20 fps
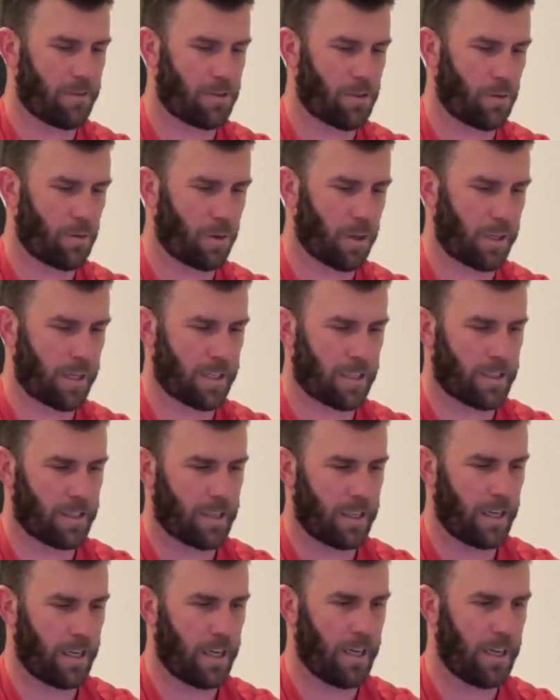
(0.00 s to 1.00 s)
So we're gonna
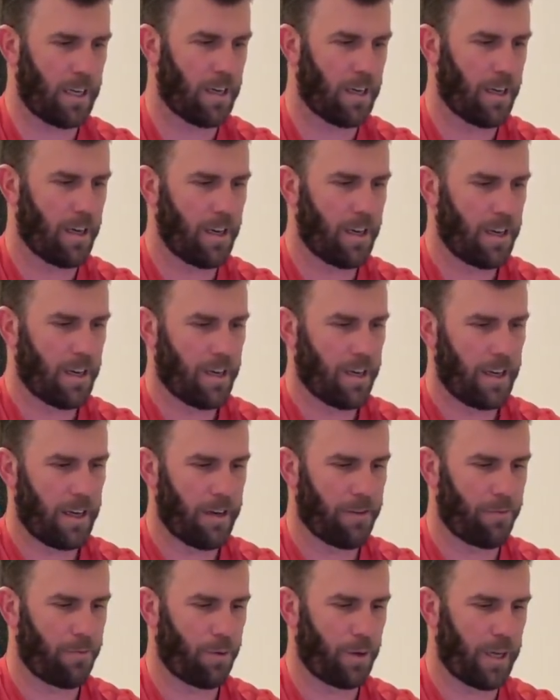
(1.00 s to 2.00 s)
see
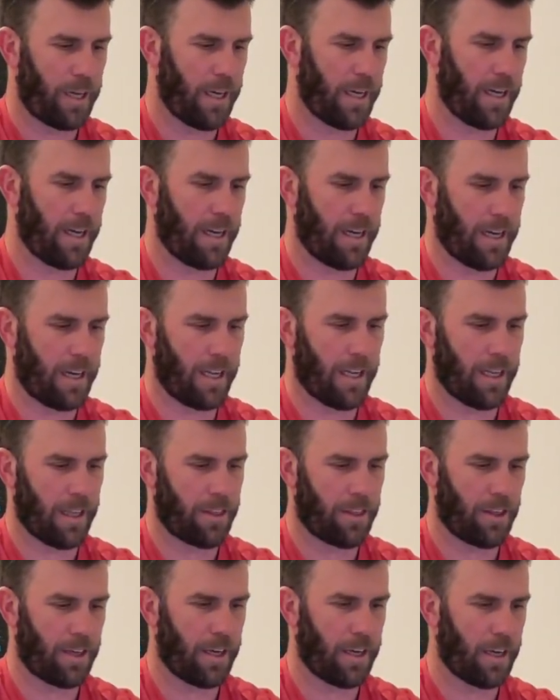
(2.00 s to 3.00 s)
if we hit
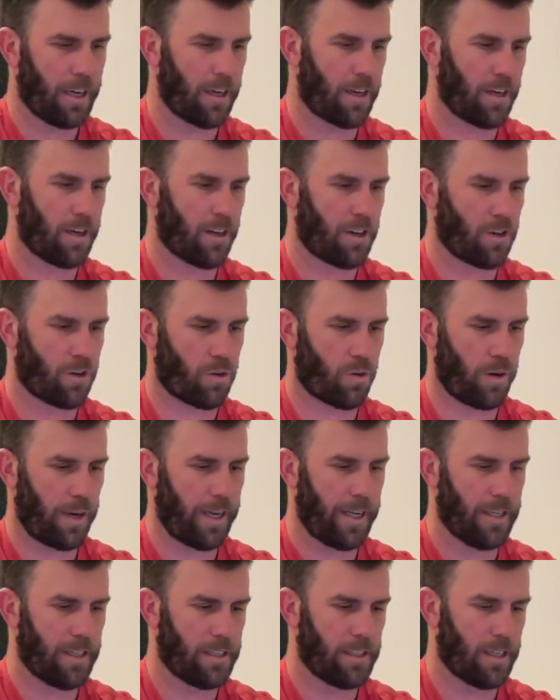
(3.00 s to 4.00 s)
anything
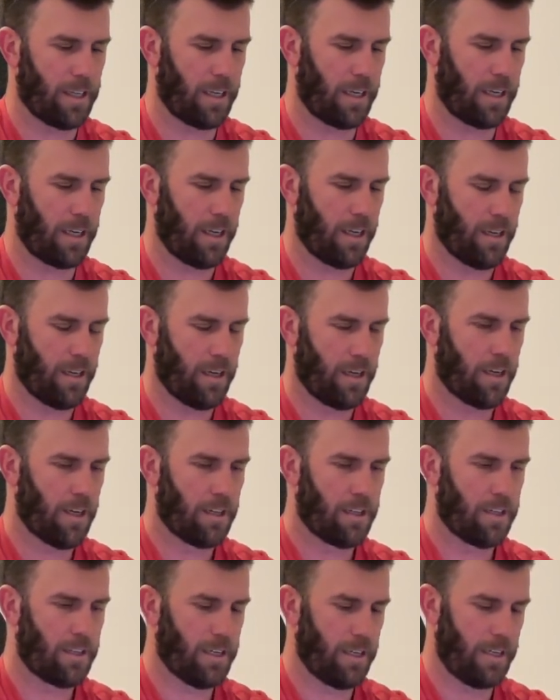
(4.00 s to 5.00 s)
crazy
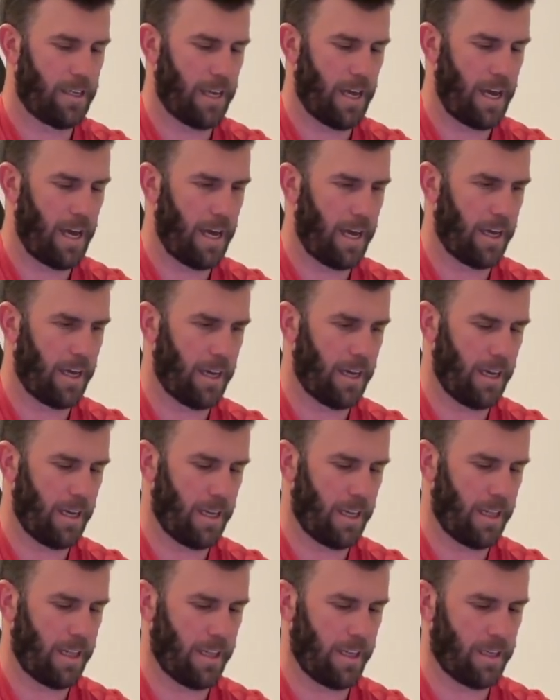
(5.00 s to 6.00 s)
today
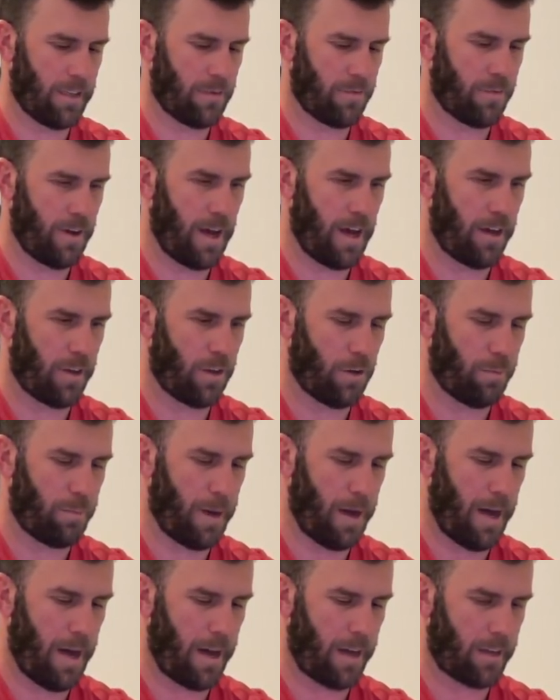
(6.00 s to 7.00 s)
in these value
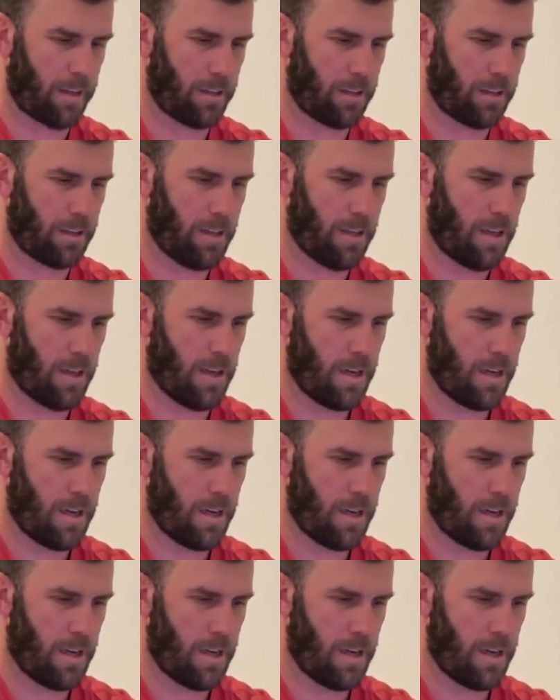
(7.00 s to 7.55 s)
packs.